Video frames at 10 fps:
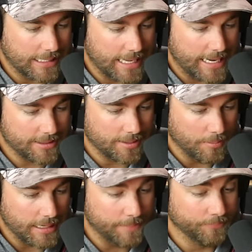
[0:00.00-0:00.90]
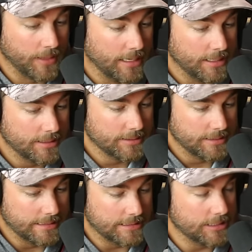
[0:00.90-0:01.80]
the day, to me,
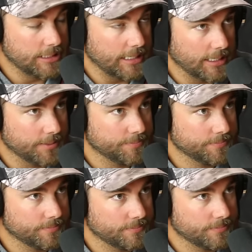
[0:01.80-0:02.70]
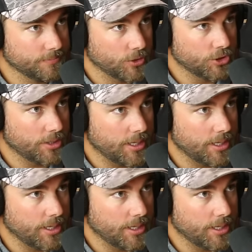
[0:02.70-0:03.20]
it's a jig. What's your